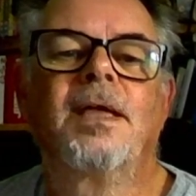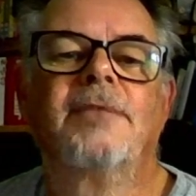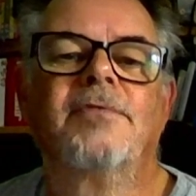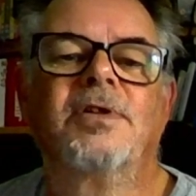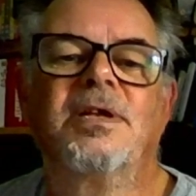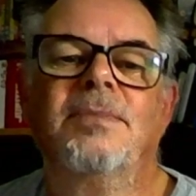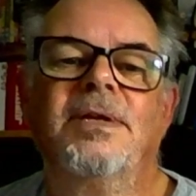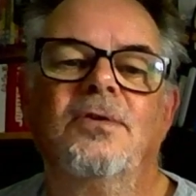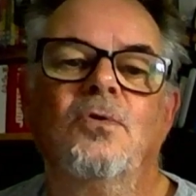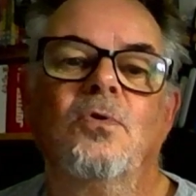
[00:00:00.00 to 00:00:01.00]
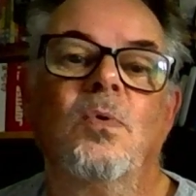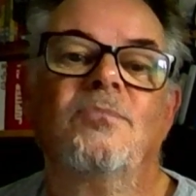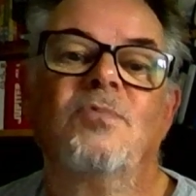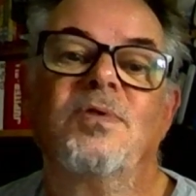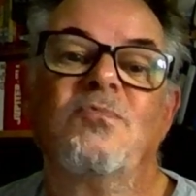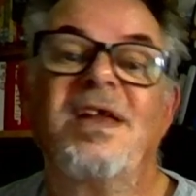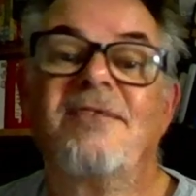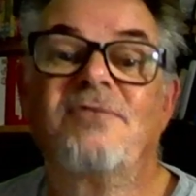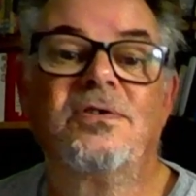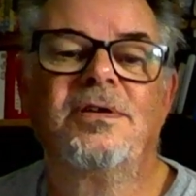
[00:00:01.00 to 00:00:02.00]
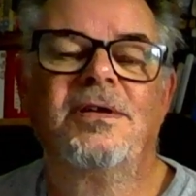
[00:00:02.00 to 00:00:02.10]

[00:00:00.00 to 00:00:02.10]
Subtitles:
FL Key Mini or whatever